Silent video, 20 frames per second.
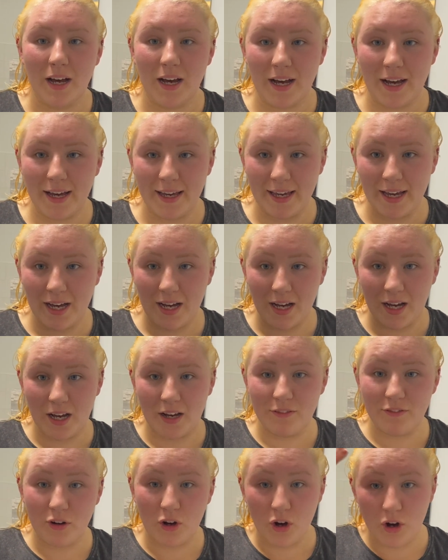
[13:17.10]
I have
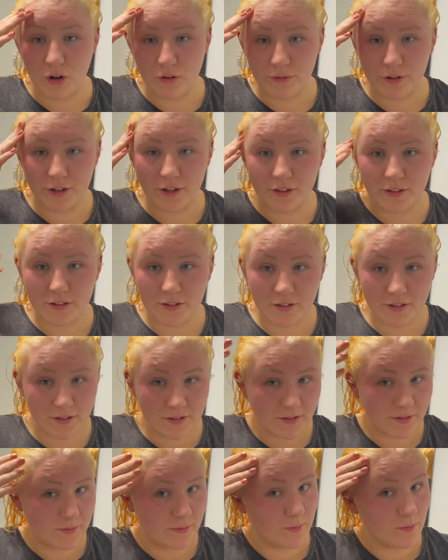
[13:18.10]
hot
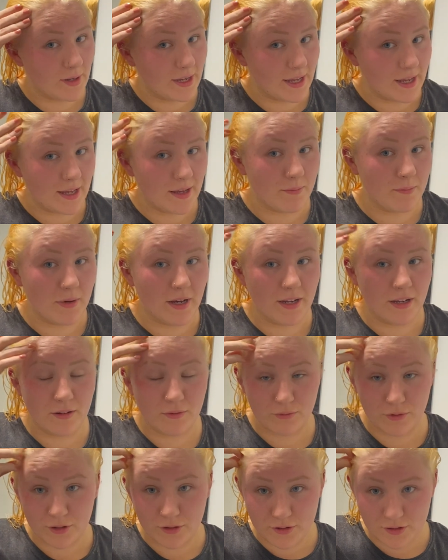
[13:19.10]
roots, where my
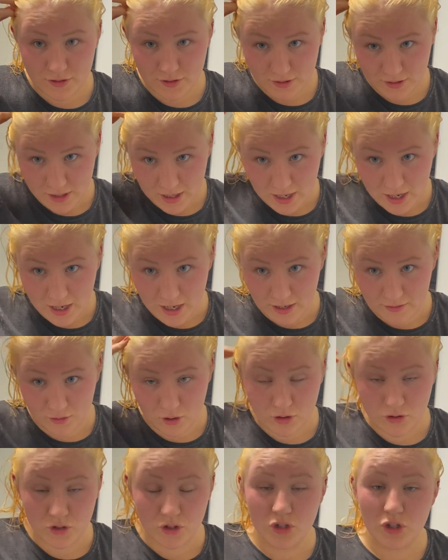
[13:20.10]
roots have
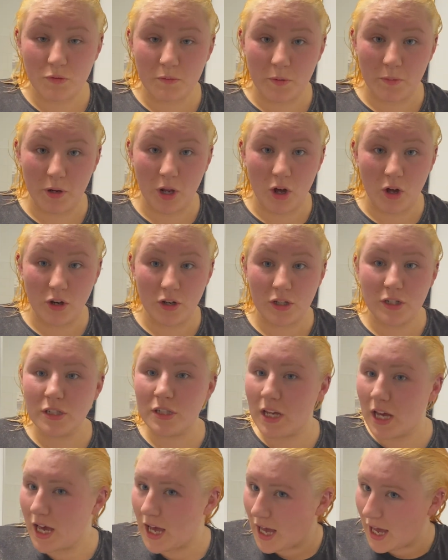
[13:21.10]
gone super blonde,
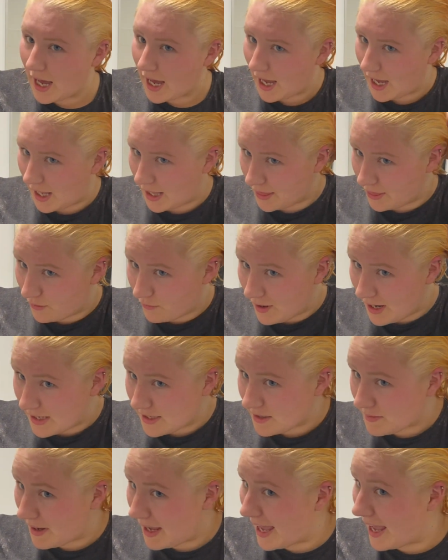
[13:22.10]
and the
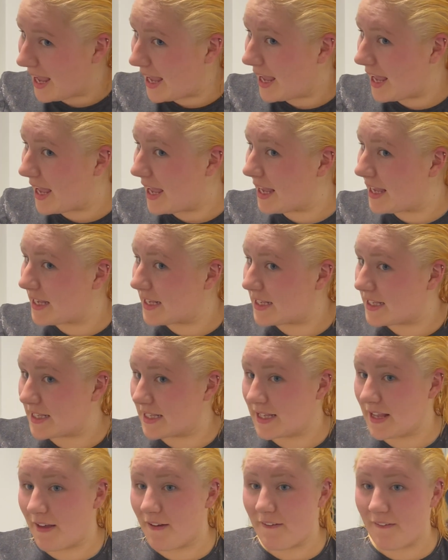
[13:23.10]
rest of my hair
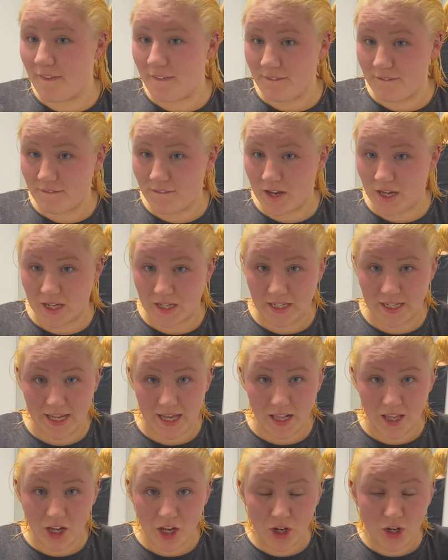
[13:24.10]
is fucking
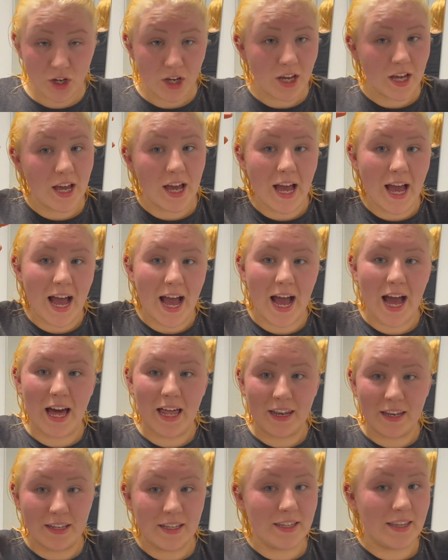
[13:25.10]
yellow.
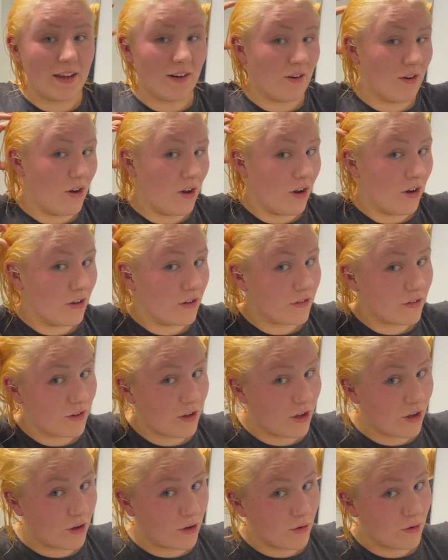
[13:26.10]
And there are
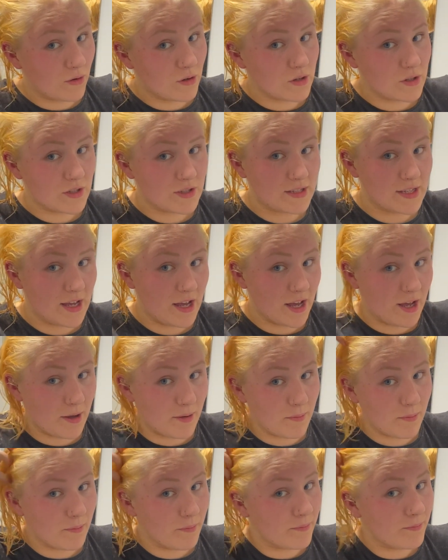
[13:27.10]
also some
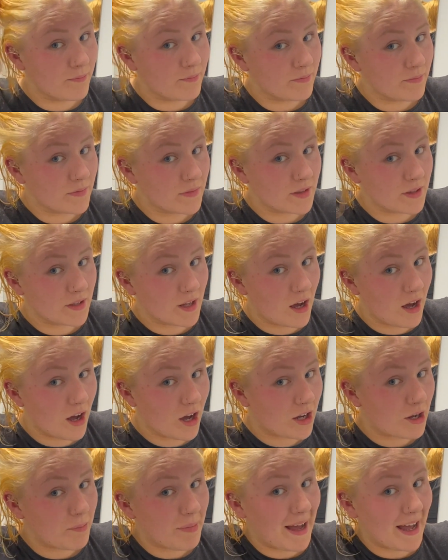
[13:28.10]

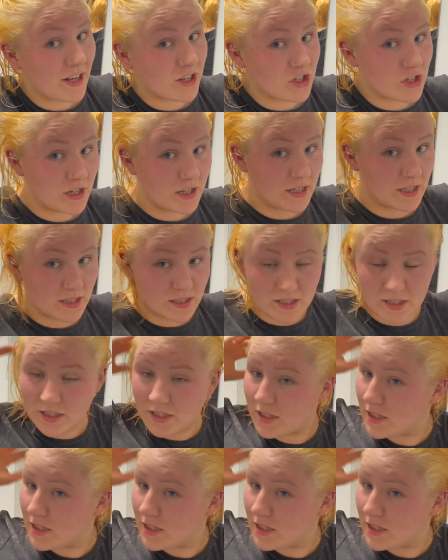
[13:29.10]
dark patches